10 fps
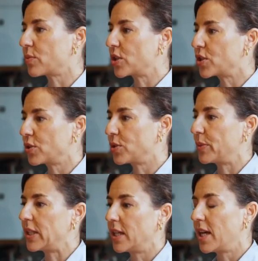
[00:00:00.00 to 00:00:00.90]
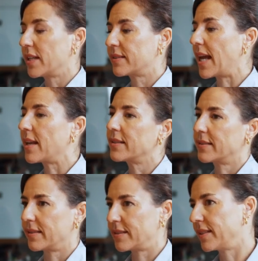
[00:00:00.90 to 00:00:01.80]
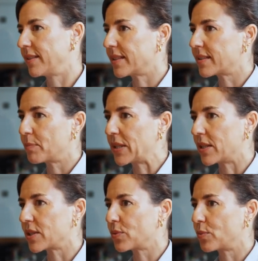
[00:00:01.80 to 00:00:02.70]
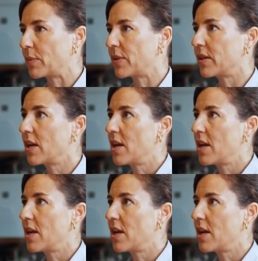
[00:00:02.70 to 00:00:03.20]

want you to be talented in this, because women